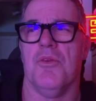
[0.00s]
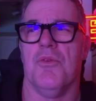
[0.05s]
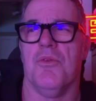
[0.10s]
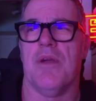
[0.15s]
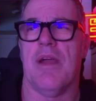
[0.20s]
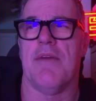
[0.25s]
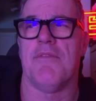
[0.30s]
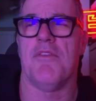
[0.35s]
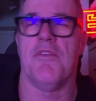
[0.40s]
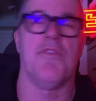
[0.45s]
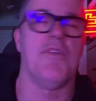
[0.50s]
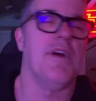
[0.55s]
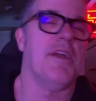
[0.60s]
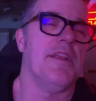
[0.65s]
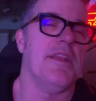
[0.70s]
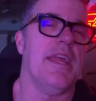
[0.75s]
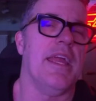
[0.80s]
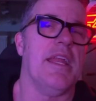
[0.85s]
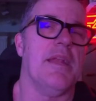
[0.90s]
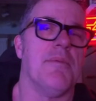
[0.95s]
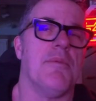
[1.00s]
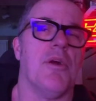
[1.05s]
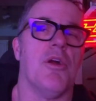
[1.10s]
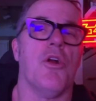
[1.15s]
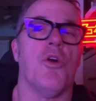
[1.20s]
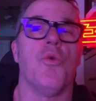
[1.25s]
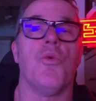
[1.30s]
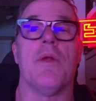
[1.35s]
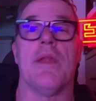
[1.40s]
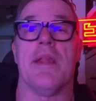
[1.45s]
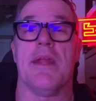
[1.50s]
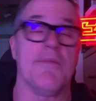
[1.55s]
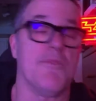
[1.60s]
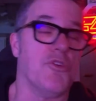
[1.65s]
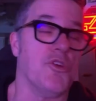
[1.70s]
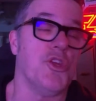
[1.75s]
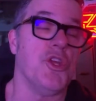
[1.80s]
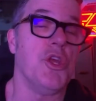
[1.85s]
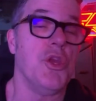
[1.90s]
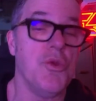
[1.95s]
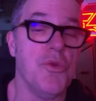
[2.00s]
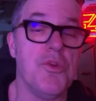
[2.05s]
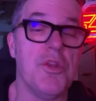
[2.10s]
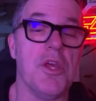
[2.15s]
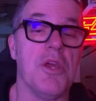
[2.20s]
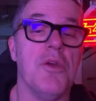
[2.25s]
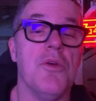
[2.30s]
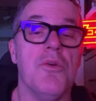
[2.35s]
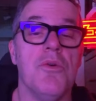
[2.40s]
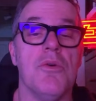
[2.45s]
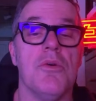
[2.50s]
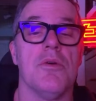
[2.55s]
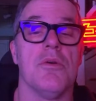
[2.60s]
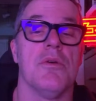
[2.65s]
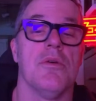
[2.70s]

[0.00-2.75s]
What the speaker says: have a fun day tomorrow, whatever you do.